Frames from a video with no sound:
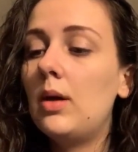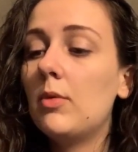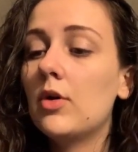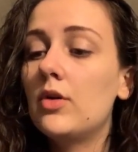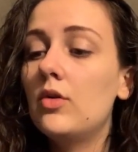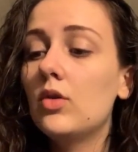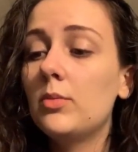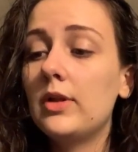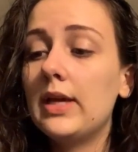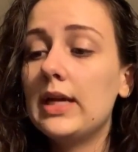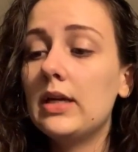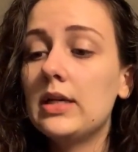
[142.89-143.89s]
on normal
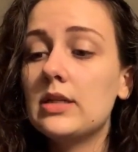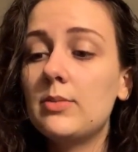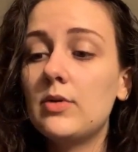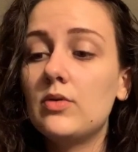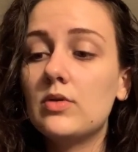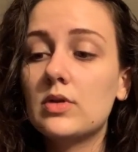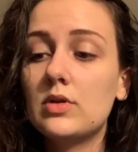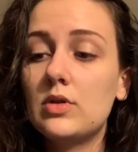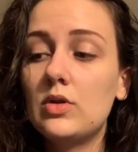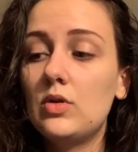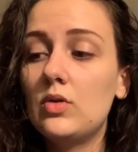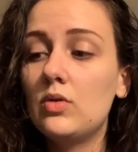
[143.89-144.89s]
hair as opposed
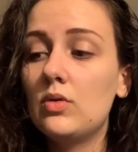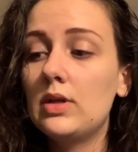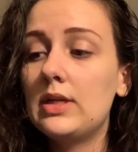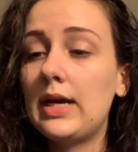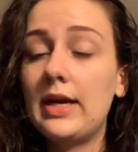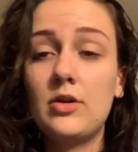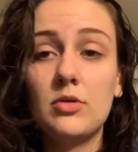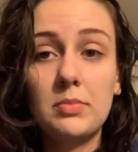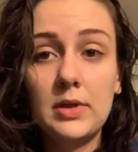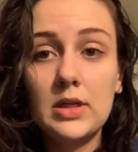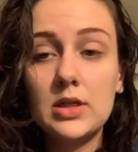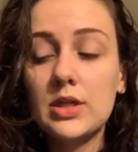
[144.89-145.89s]
to dyed or
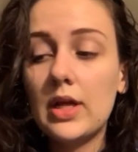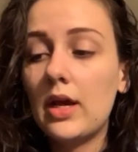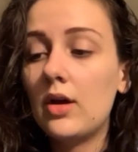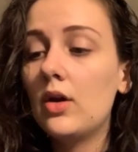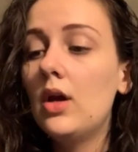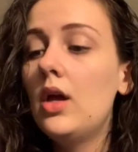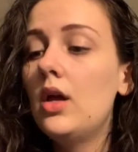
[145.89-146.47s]
bleached hair,